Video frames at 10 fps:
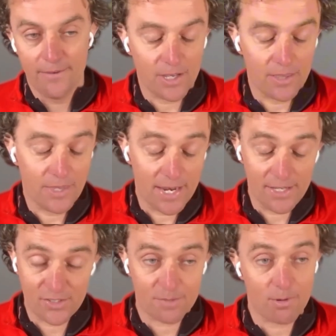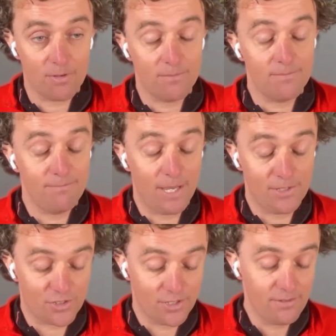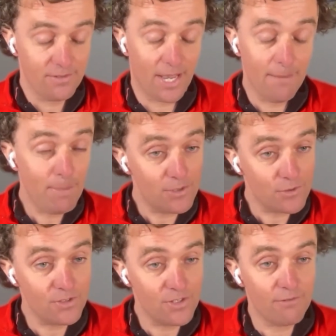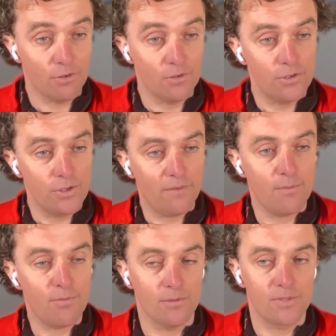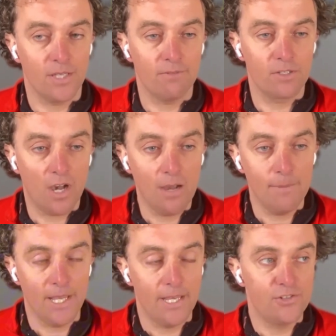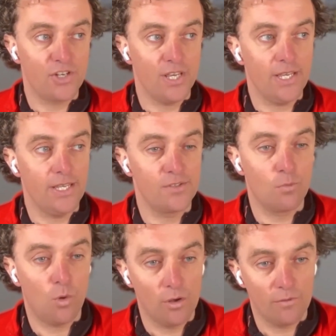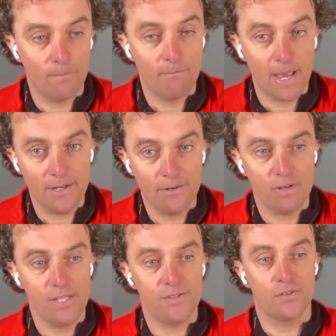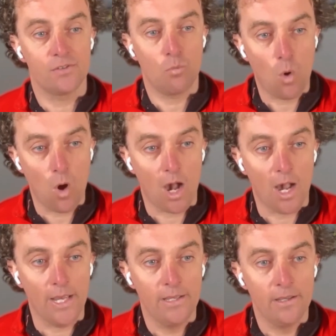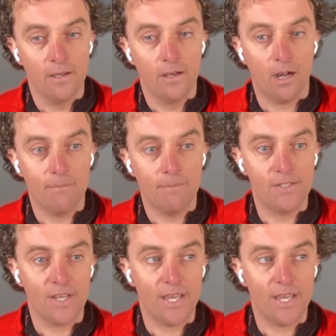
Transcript: the NHS pension and pensions in general do have their problems, and retirement age is one of the main reasons why I maintain.